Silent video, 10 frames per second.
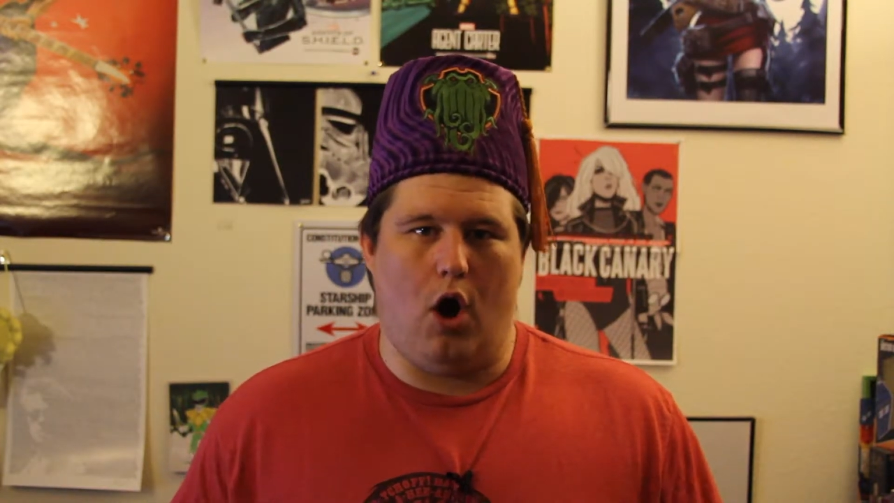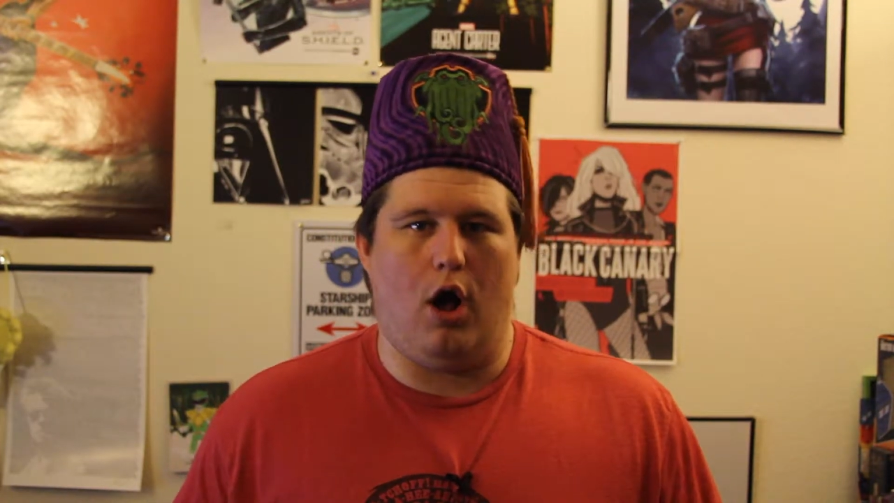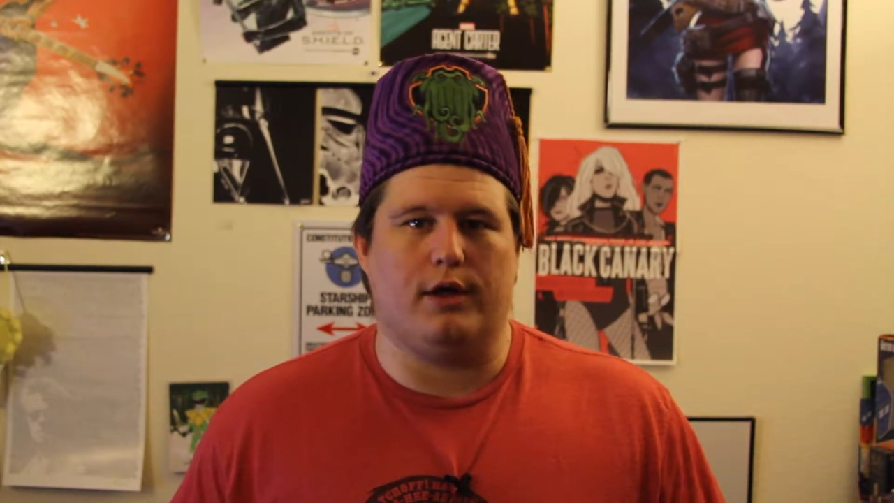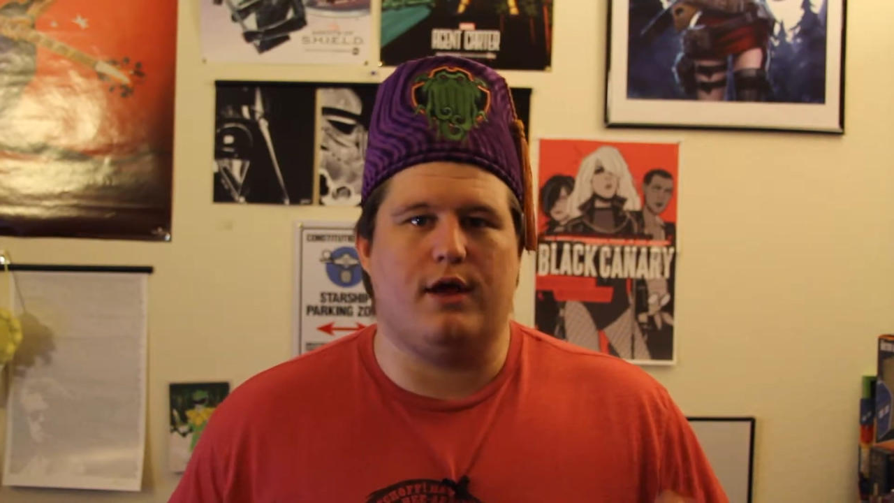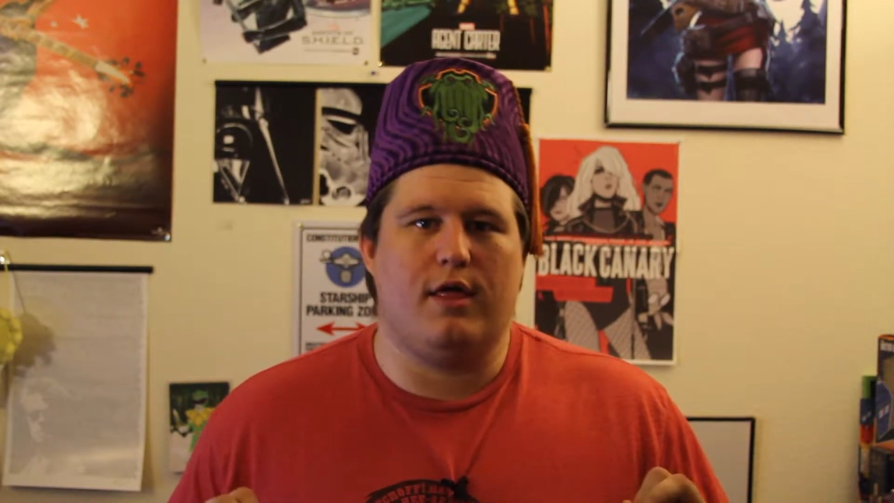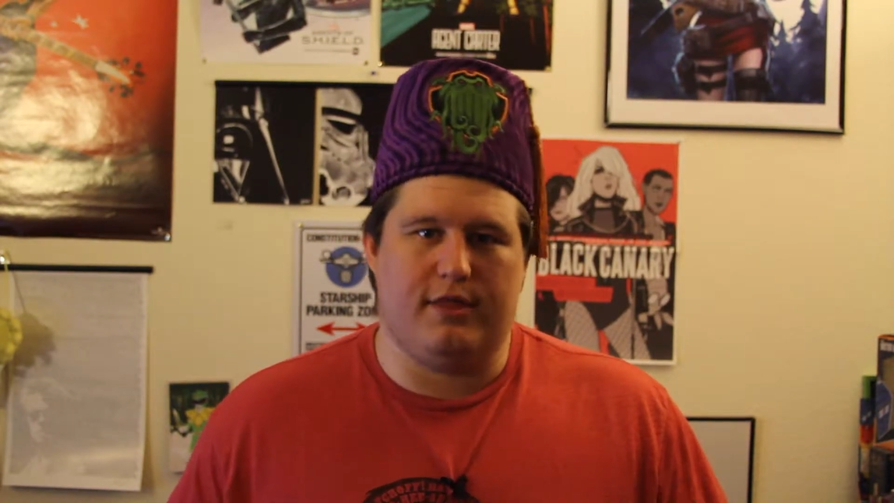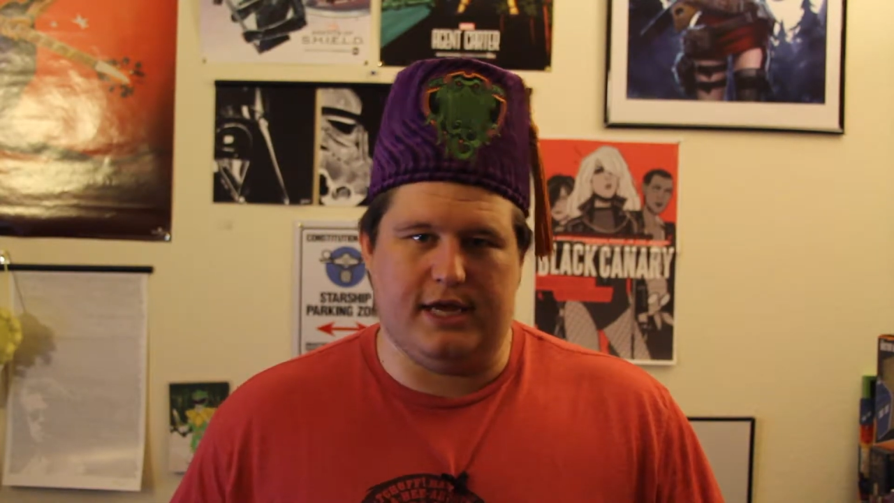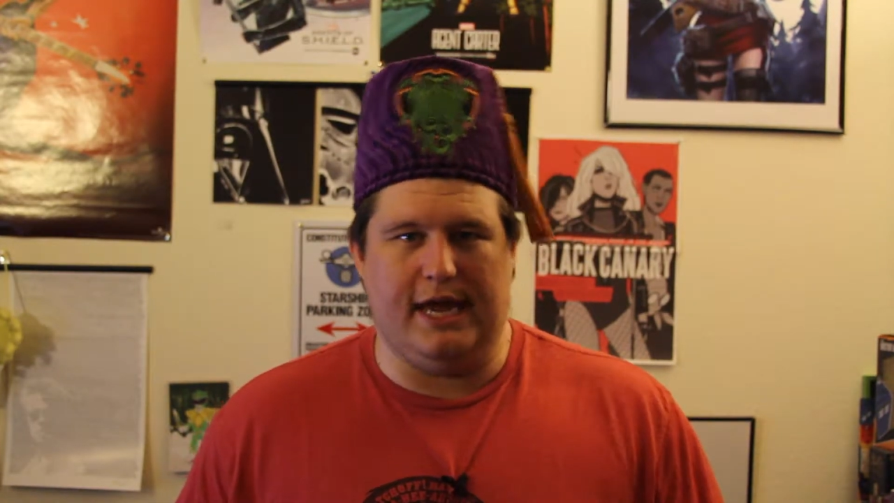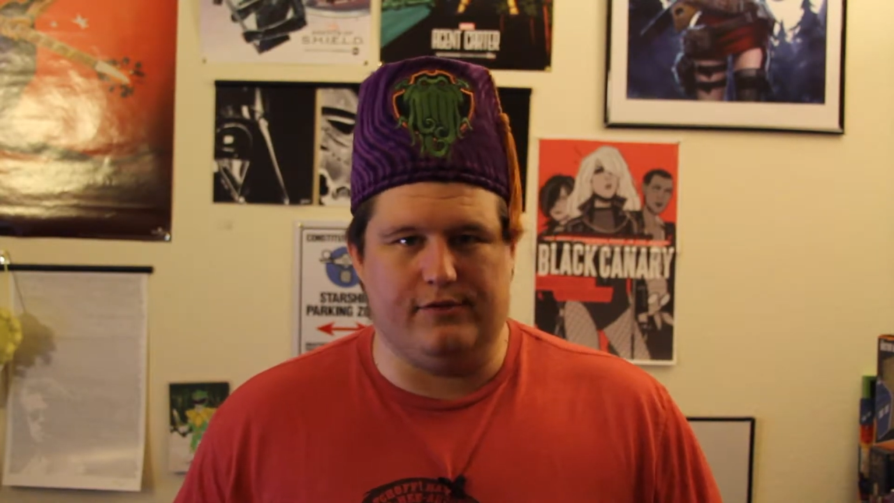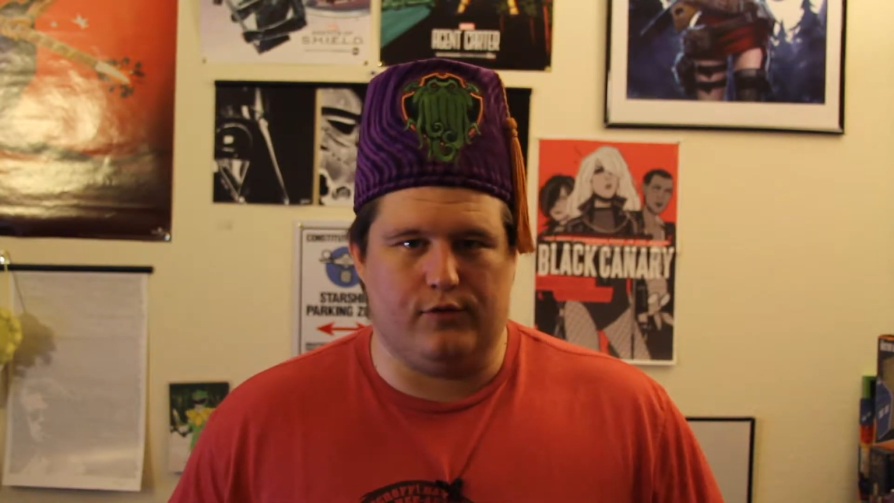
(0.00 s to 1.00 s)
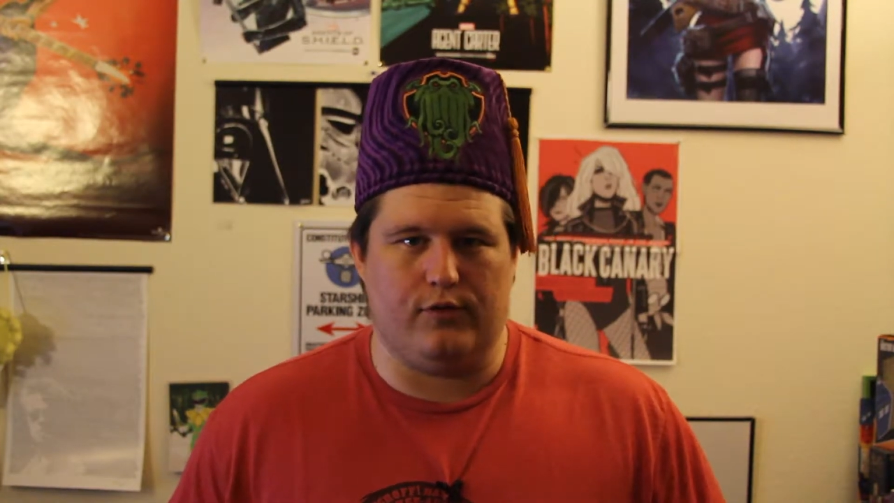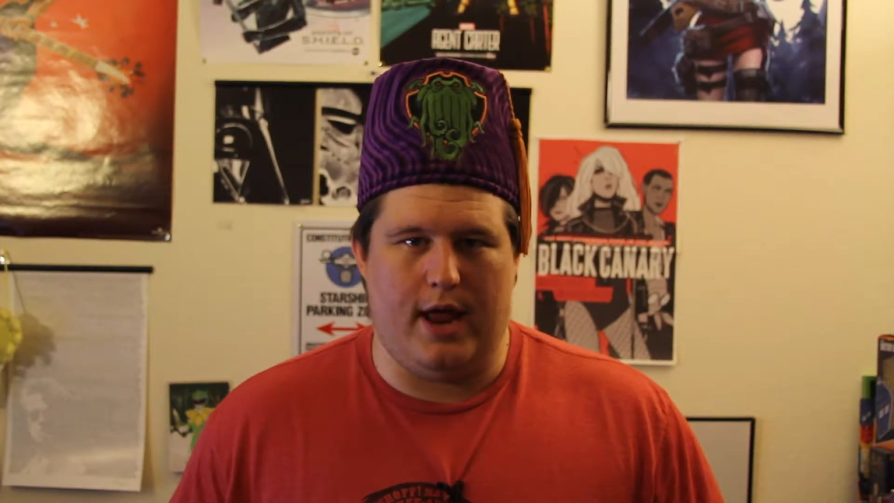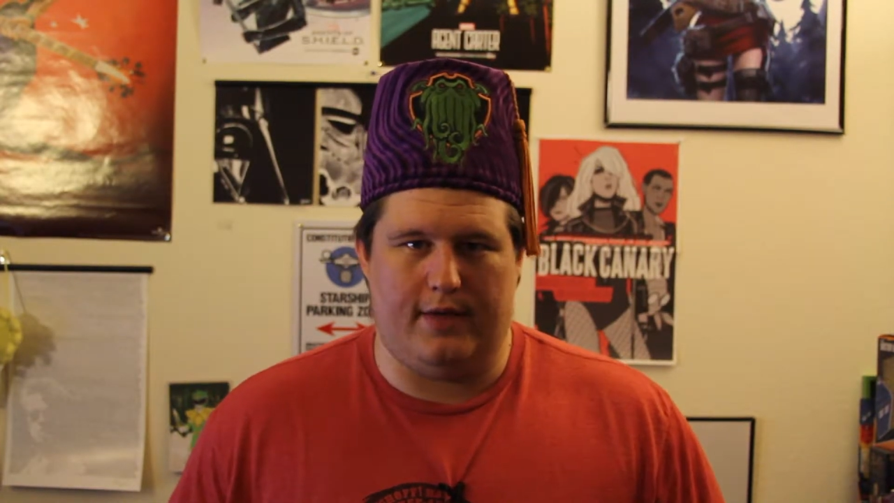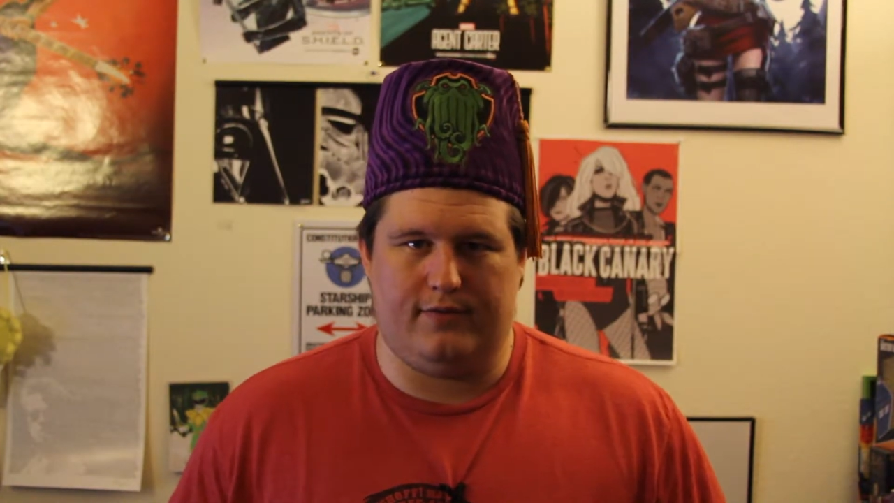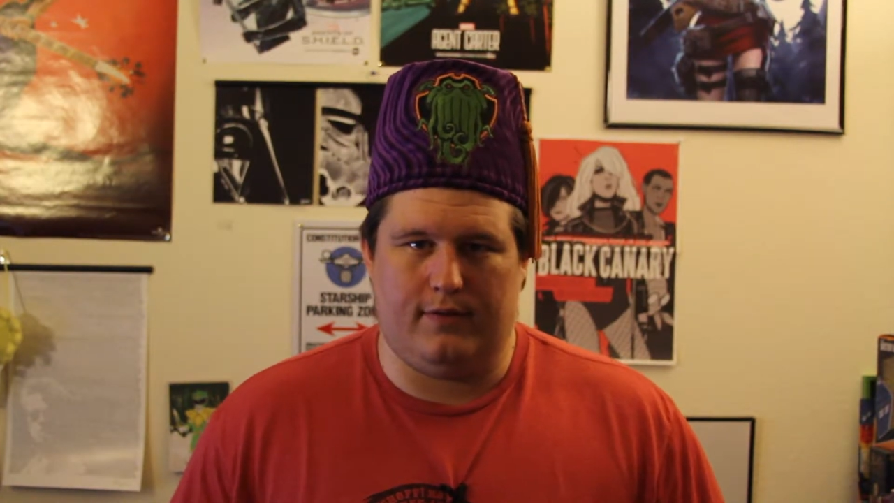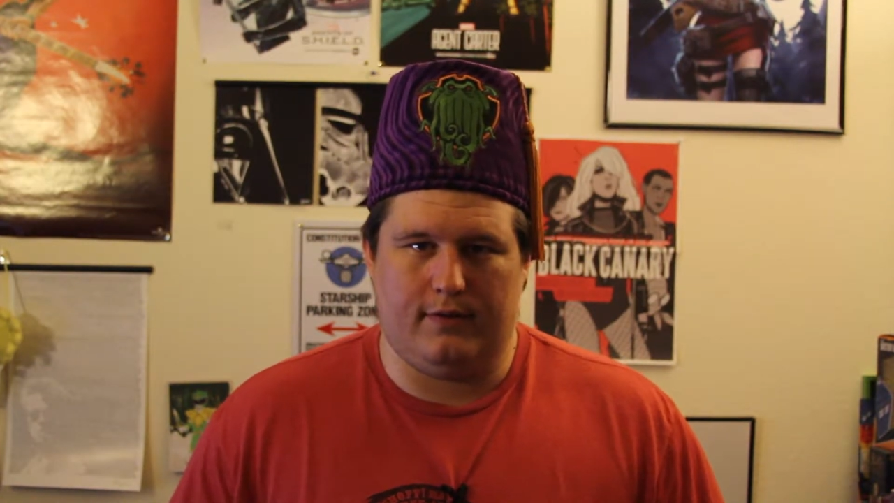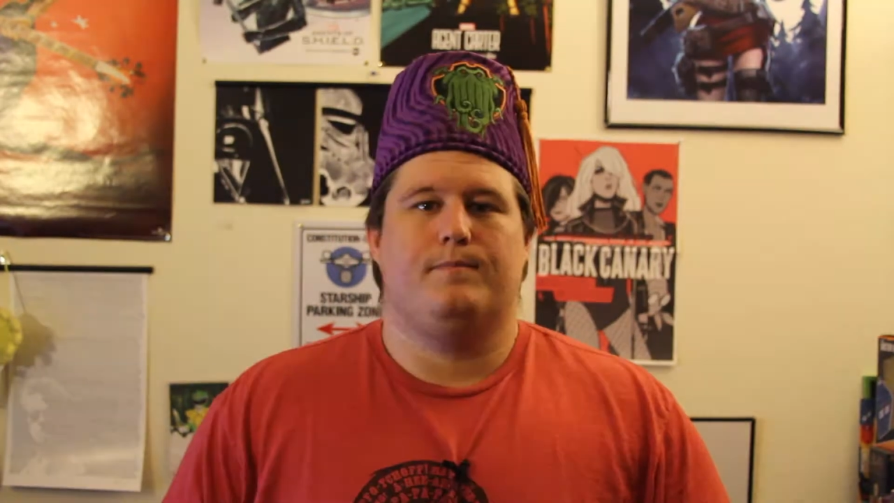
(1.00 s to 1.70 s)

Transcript: on the internet.